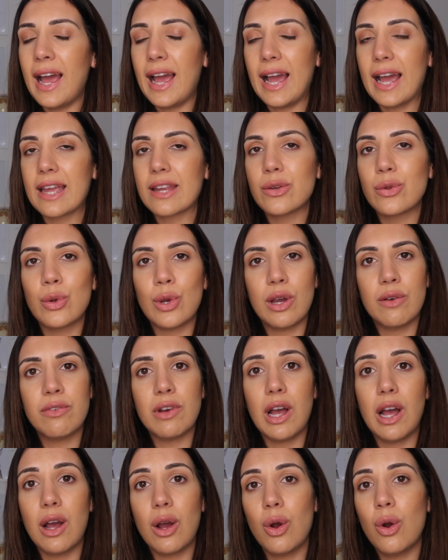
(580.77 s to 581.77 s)
I do have
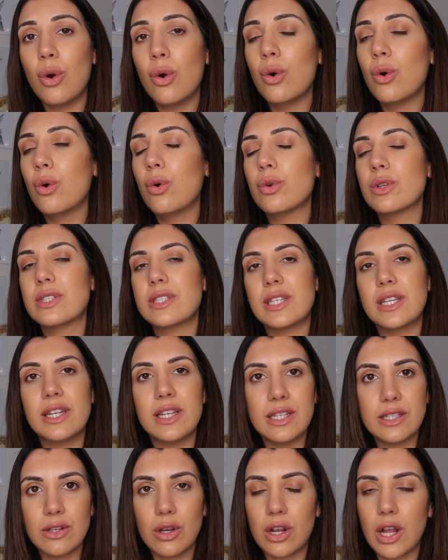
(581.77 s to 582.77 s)
a whole
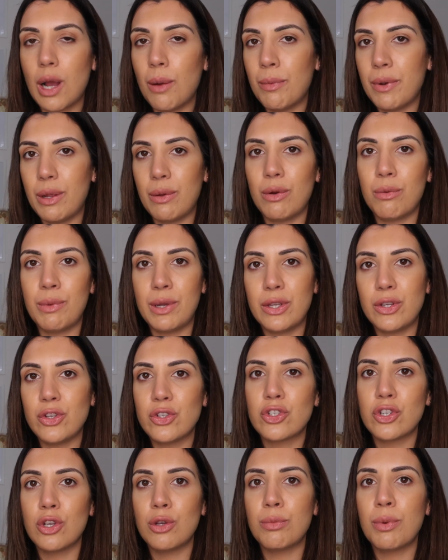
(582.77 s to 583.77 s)
series coming out on my
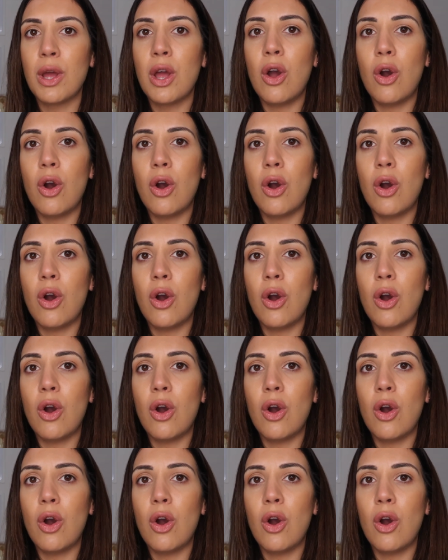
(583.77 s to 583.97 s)
YouTube